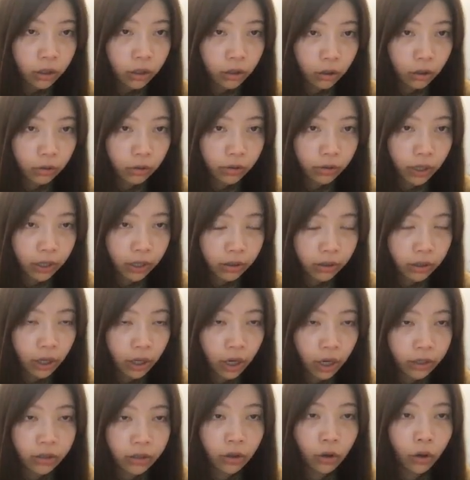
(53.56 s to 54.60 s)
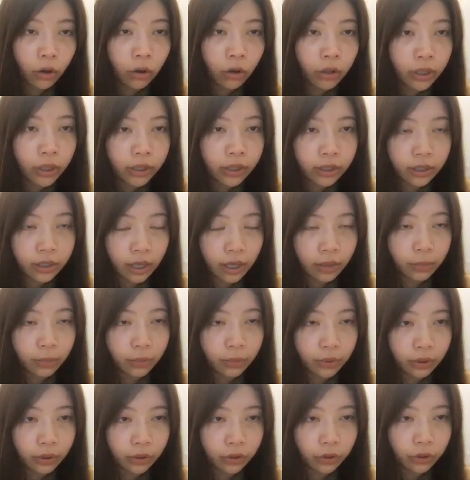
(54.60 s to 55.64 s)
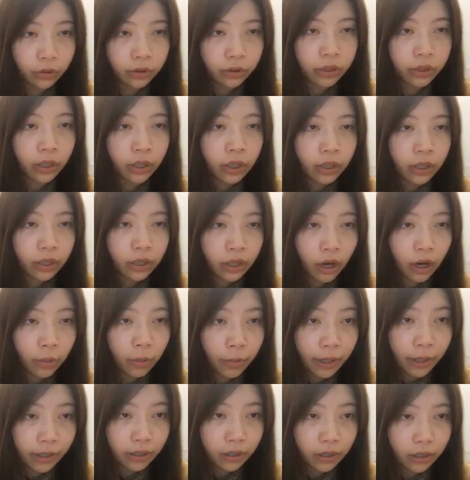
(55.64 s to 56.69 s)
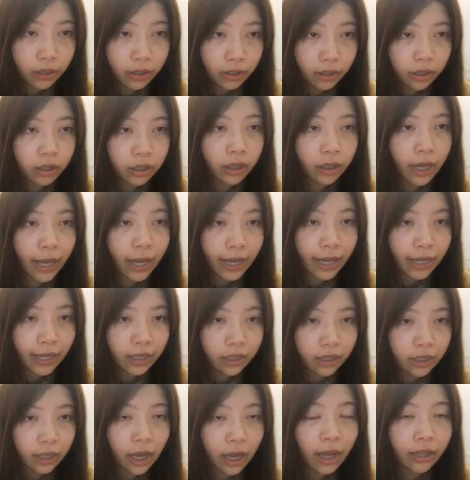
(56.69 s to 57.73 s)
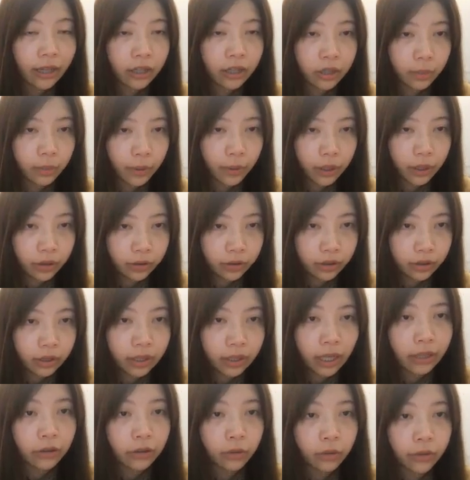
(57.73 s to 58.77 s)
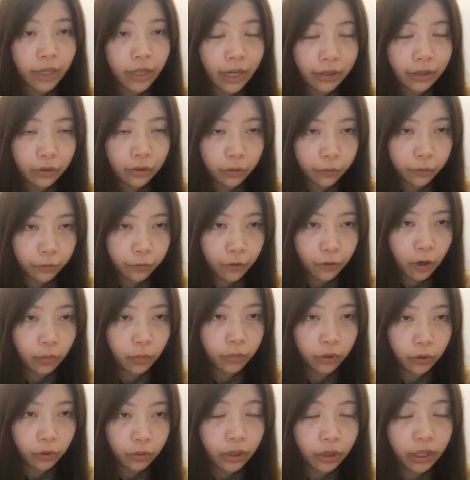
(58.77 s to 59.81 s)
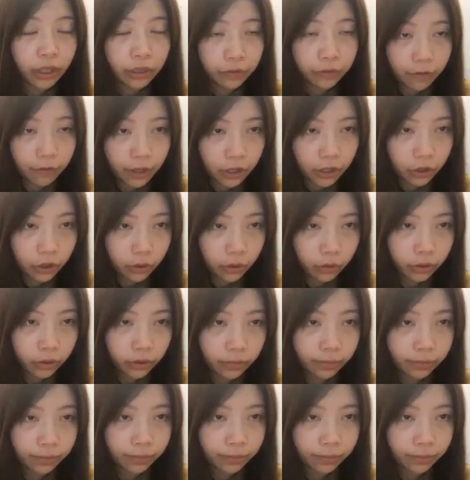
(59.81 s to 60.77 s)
Gonads are the organs that produce gametes, the eggs and sperms that unite to form new individuals.